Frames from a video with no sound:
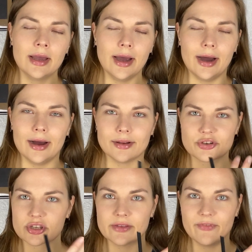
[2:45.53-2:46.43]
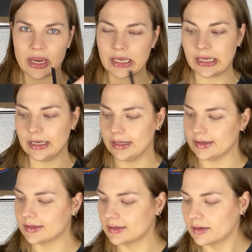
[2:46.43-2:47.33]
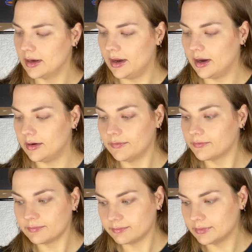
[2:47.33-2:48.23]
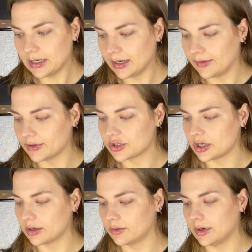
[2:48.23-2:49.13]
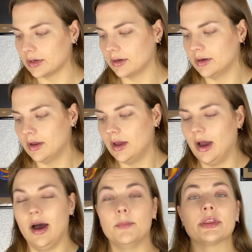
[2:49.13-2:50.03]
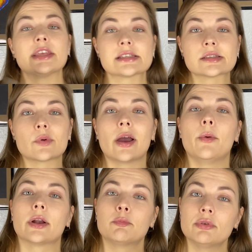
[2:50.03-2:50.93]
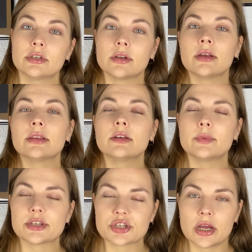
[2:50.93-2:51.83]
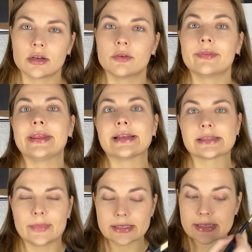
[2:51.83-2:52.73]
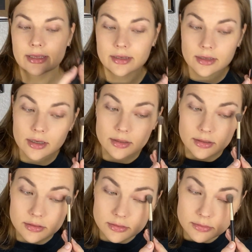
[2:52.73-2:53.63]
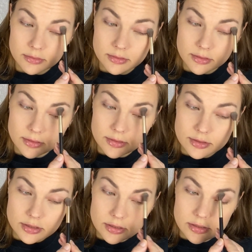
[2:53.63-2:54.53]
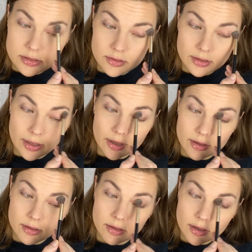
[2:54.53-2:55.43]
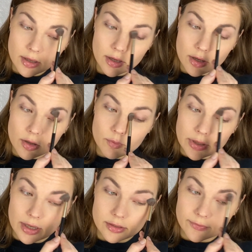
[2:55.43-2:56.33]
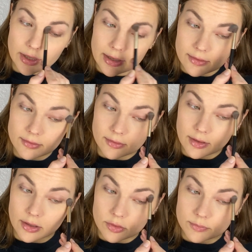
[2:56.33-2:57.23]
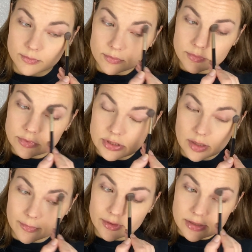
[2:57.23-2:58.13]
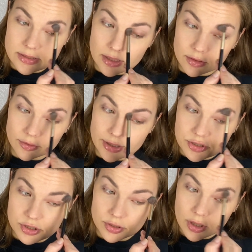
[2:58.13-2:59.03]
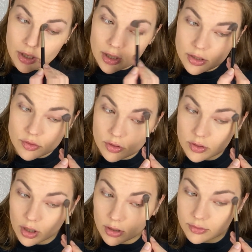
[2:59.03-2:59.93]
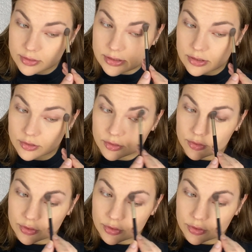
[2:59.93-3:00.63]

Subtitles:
and just the veininess of not having shadow on it. But this is why I want to put a little bit of shadow. That's my skin color, just so that we kind of cancel out some of the discoloration. You could also